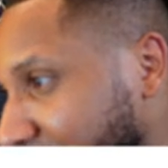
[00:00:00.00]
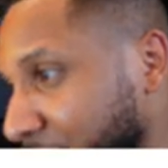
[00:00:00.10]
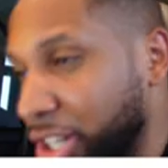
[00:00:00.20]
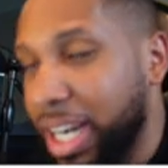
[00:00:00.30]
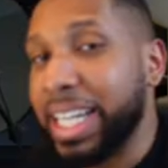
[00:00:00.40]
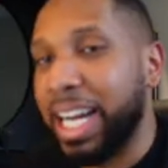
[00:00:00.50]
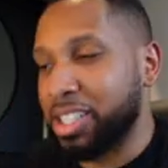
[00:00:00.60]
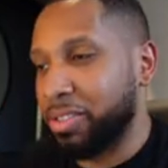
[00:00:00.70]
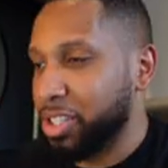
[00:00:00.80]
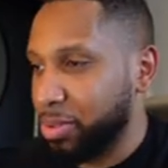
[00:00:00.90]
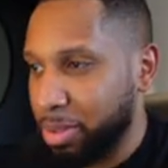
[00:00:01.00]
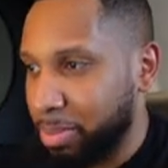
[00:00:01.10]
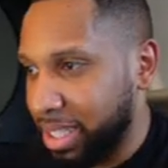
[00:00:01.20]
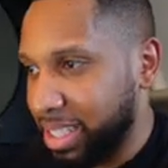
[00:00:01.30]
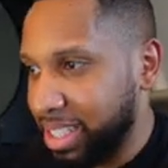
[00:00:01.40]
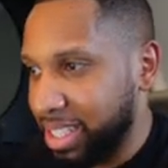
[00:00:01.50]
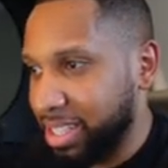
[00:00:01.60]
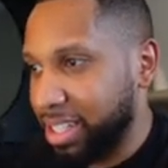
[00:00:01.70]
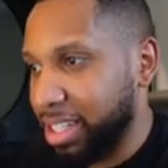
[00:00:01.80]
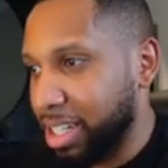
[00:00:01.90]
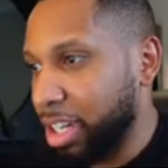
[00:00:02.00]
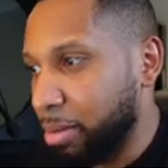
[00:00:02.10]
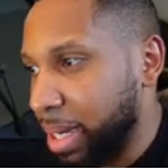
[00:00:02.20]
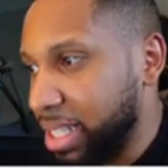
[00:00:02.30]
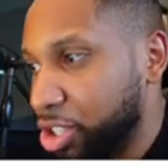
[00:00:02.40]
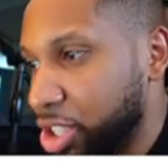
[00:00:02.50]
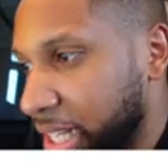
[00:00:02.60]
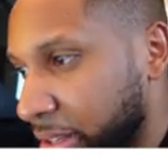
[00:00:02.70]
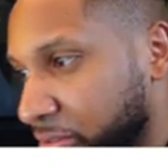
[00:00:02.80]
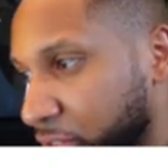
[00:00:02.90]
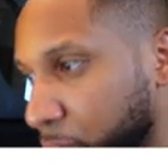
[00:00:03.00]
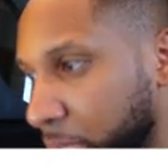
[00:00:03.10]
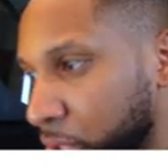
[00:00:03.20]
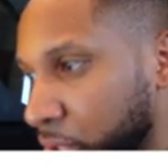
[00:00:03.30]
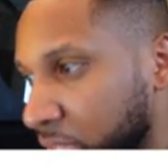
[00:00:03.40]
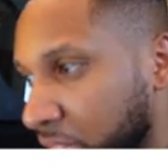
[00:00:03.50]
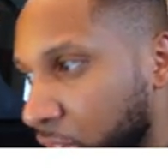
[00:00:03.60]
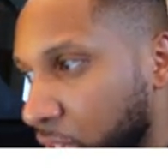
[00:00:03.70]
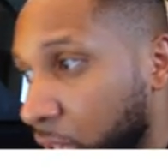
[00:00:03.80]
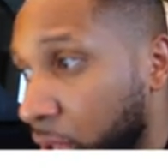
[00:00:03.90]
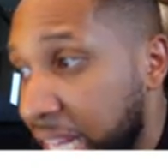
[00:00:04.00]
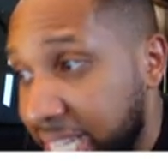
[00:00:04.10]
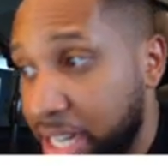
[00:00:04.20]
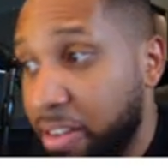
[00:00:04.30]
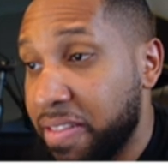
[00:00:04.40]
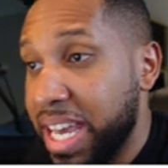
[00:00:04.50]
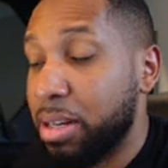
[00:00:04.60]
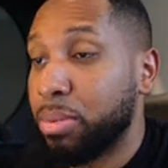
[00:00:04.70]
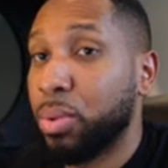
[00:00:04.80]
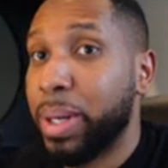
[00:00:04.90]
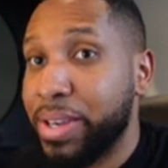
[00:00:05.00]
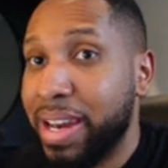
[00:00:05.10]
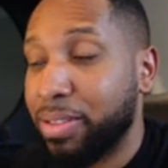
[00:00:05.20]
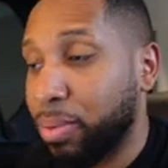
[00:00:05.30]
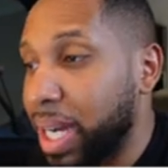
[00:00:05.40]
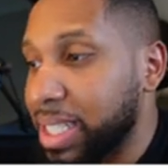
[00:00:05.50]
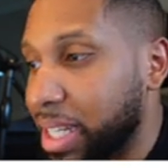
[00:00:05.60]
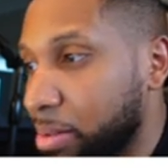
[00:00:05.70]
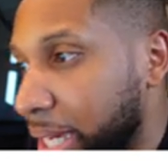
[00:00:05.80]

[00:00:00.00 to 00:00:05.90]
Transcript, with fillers: you can't get ISOFIX with the buckets either. Uh, passenger net and footwell isn't, uh, isn't available when you have the Weissach